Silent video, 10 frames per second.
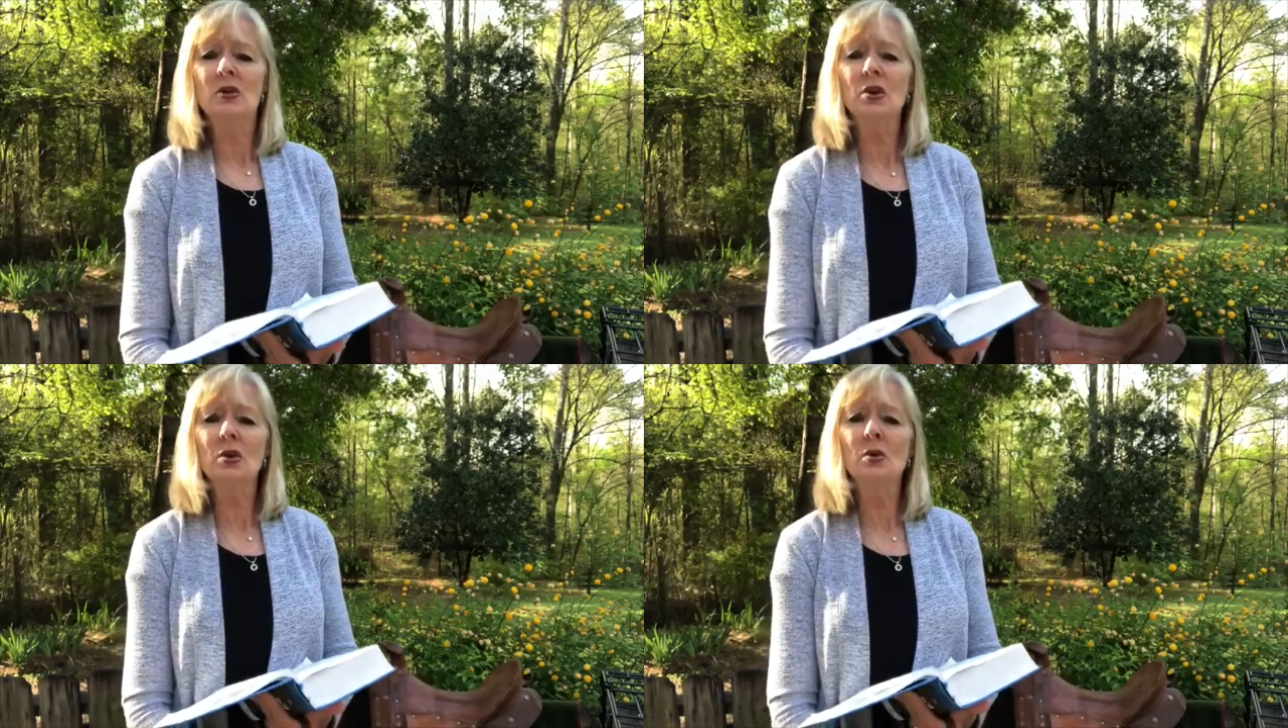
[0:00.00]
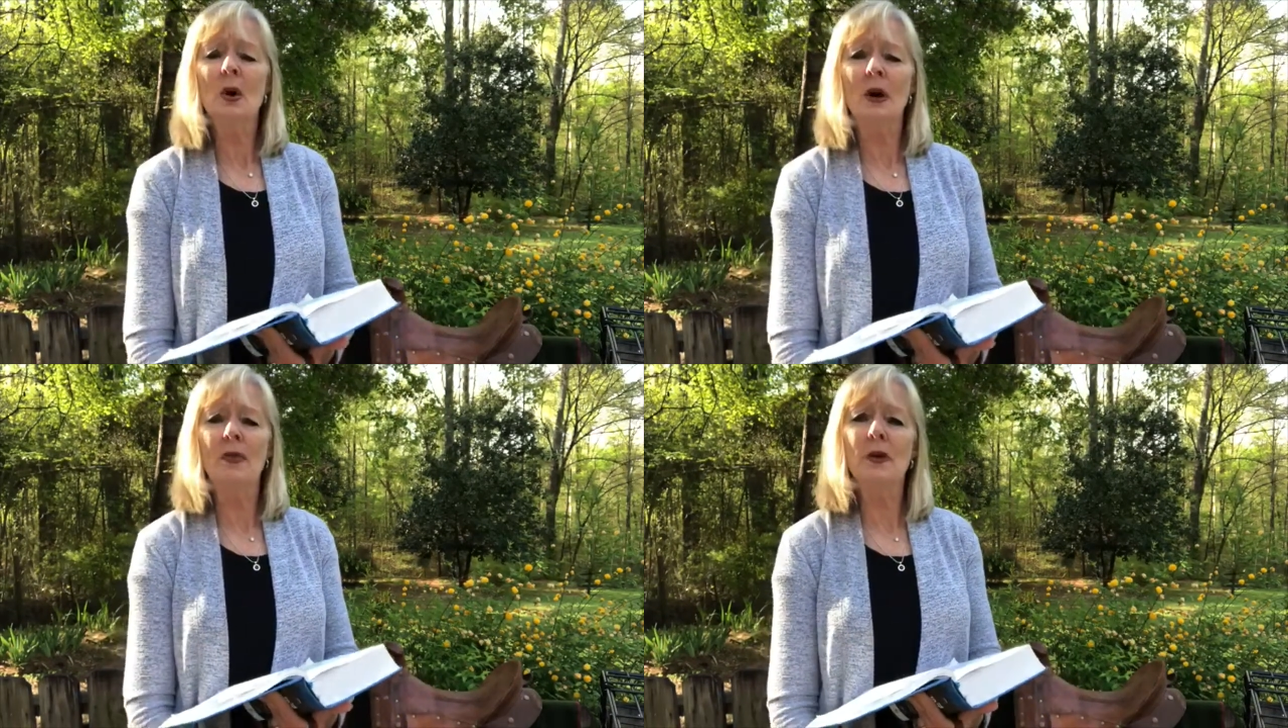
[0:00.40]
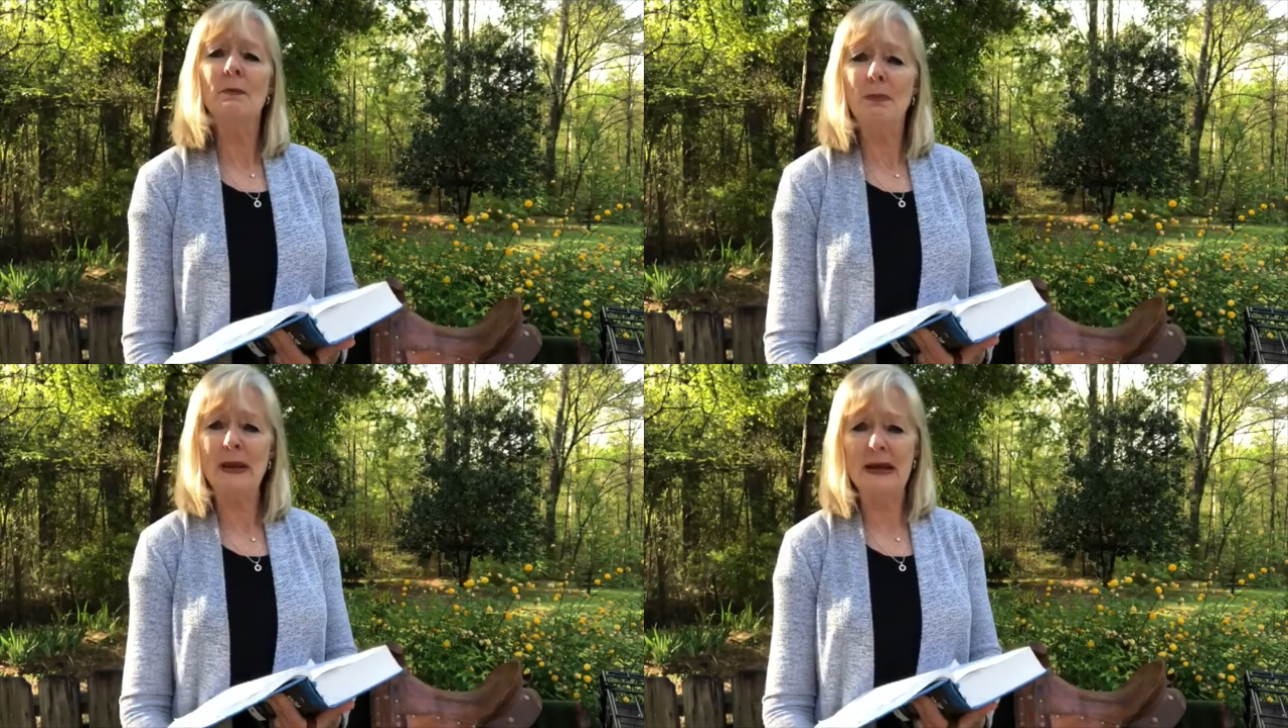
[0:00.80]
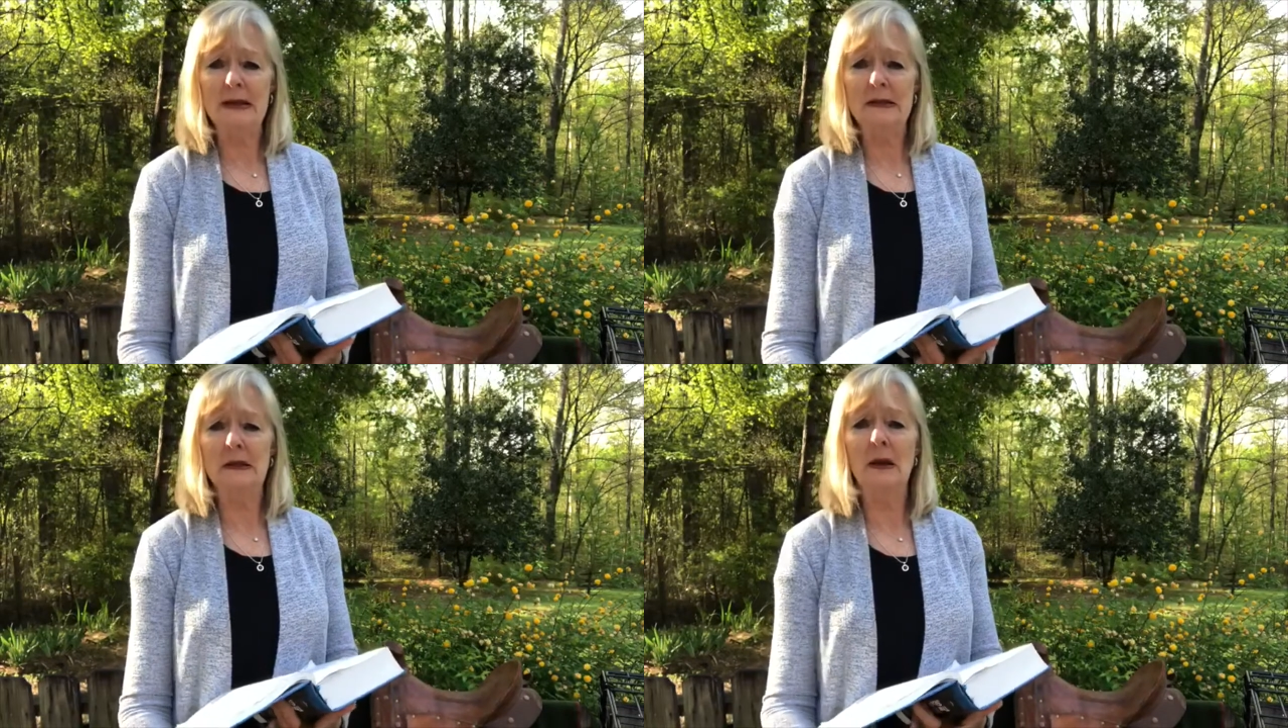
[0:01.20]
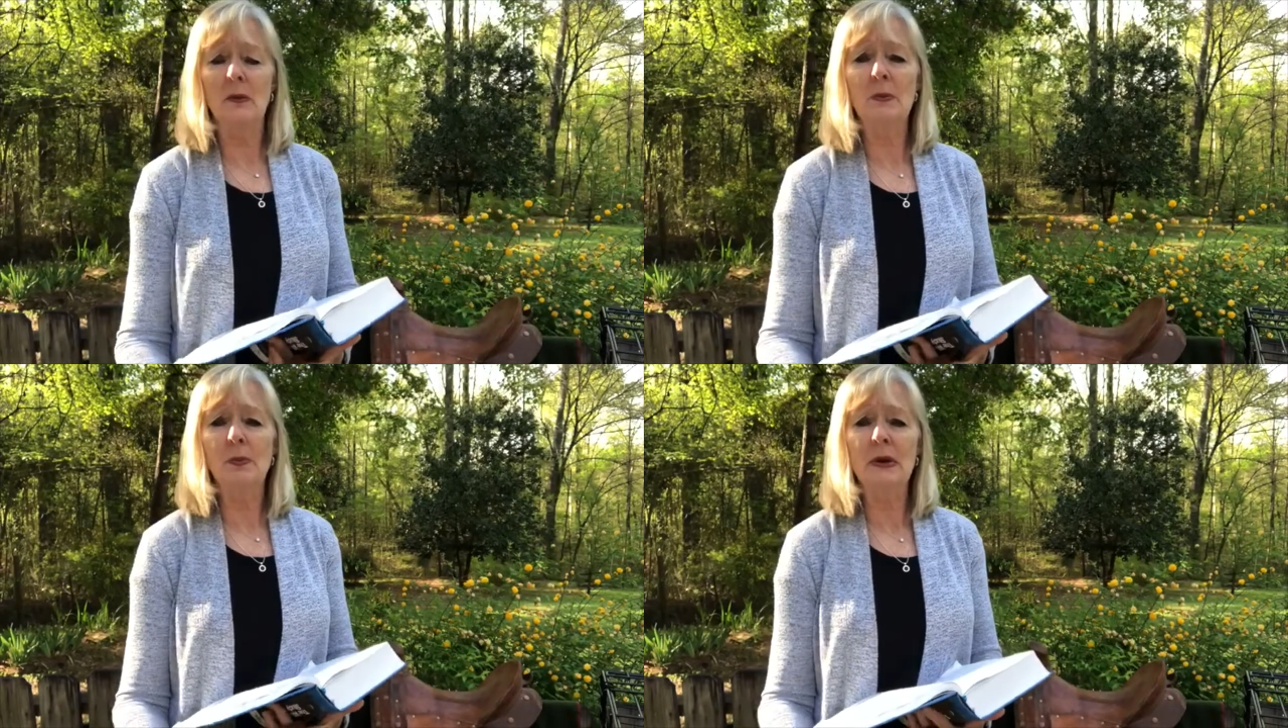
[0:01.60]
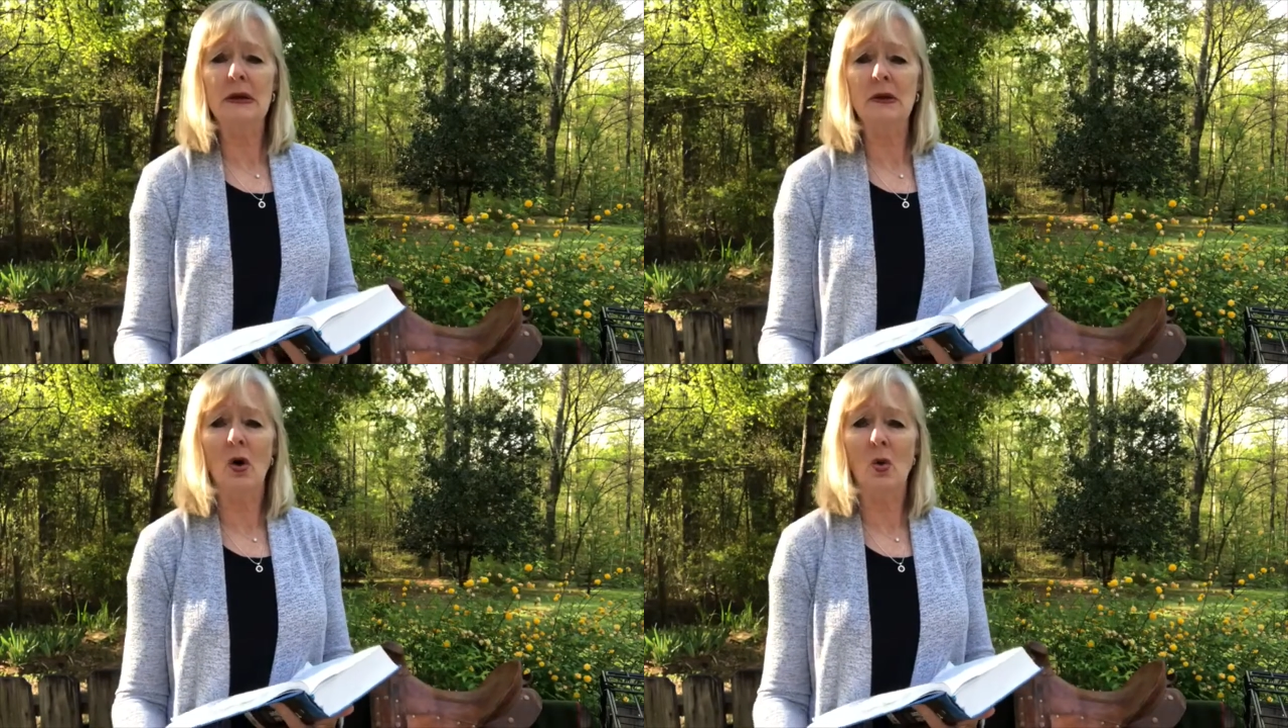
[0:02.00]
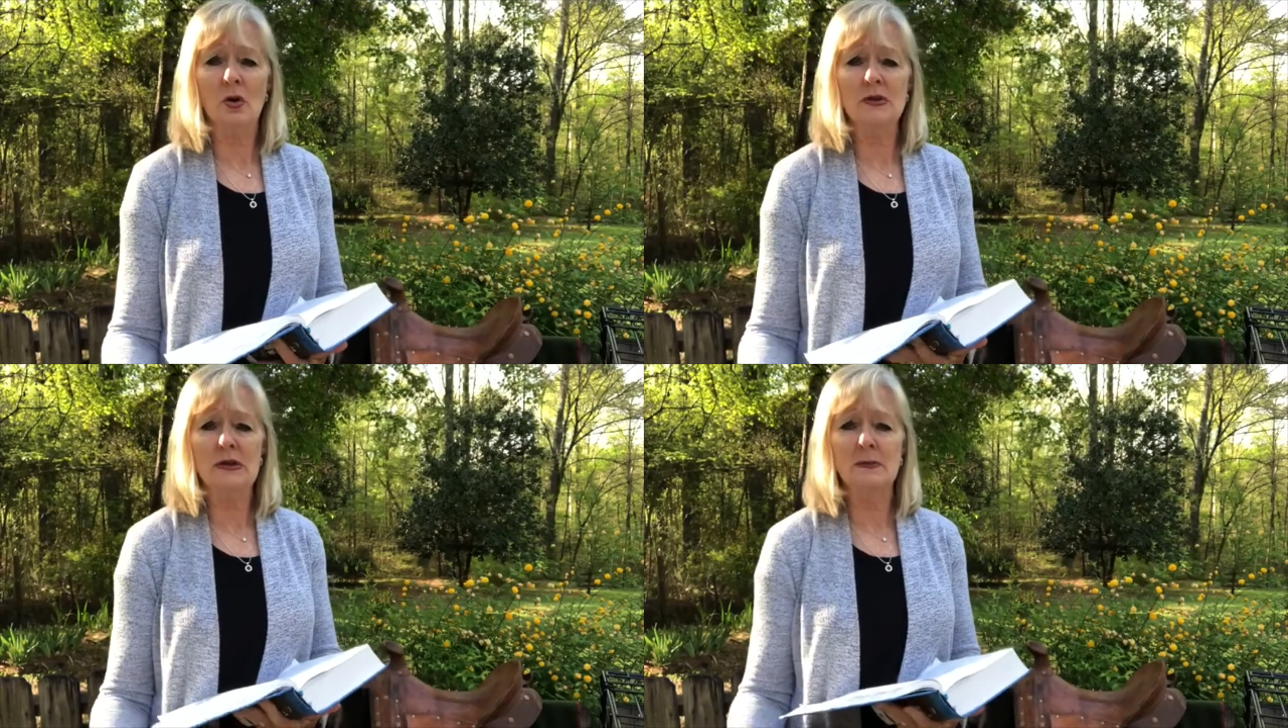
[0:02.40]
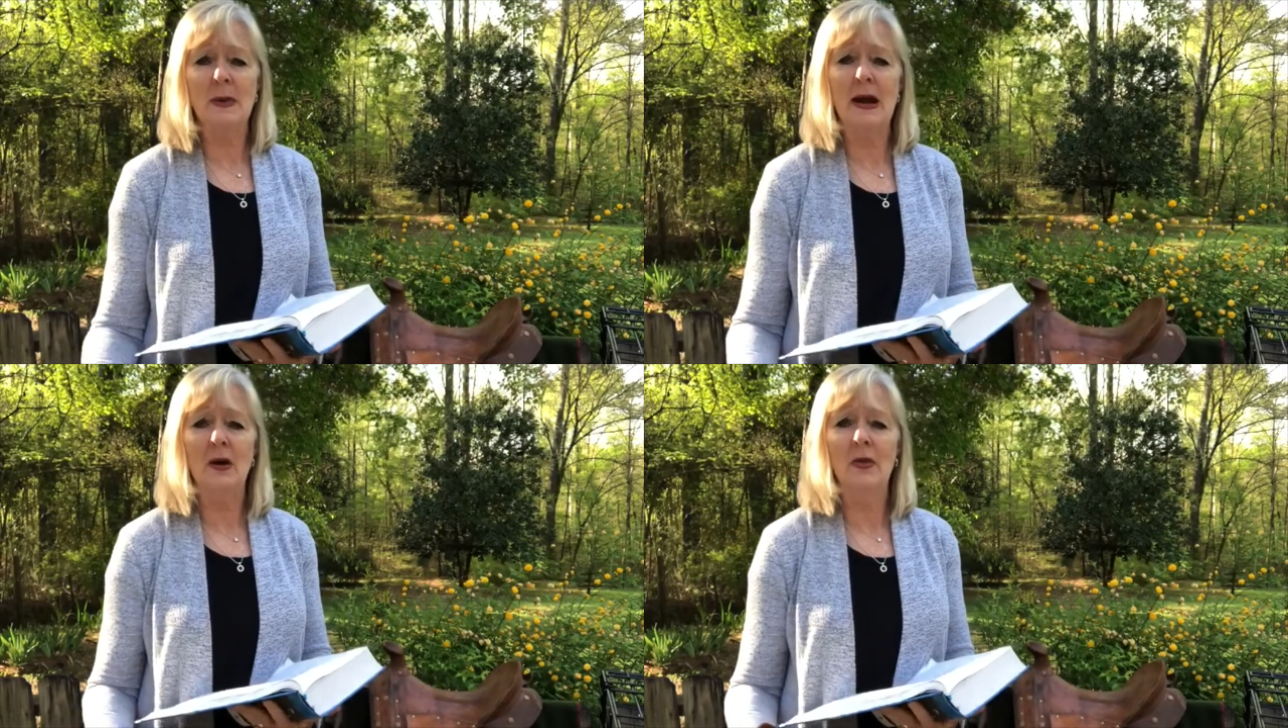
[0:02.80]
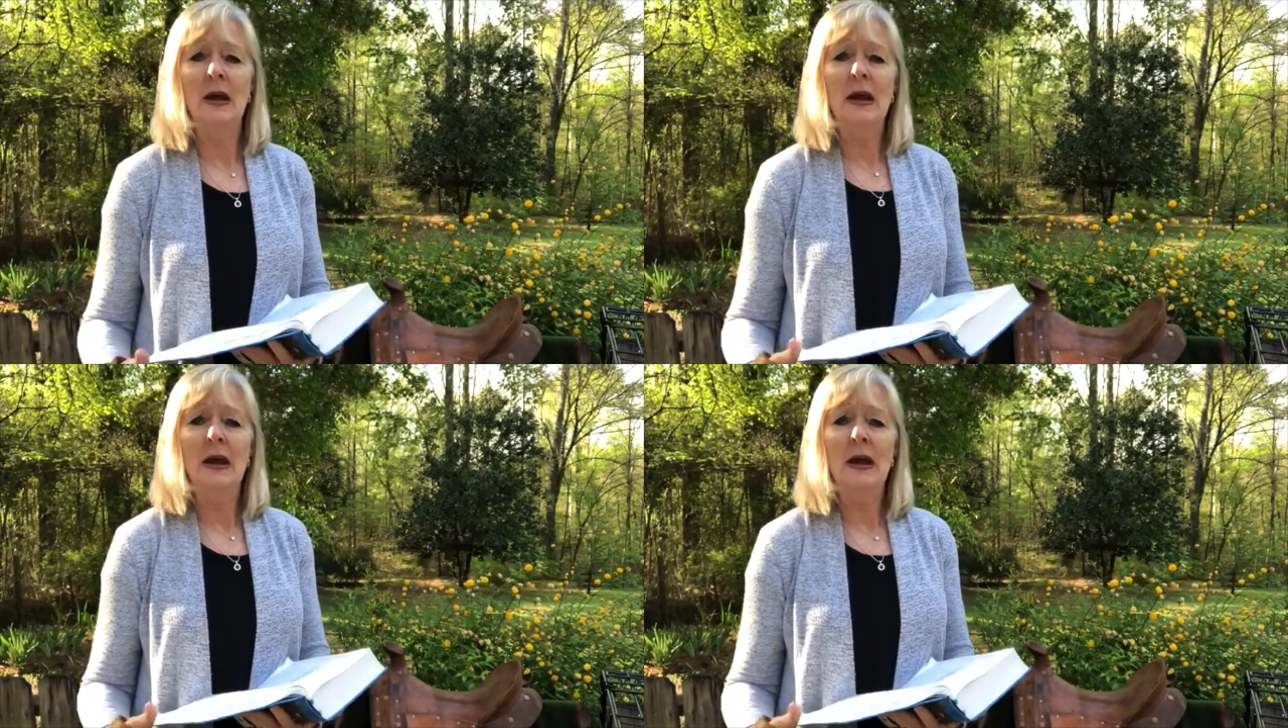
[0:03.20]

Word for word: to uh, the bit that we put in a horse's mouth.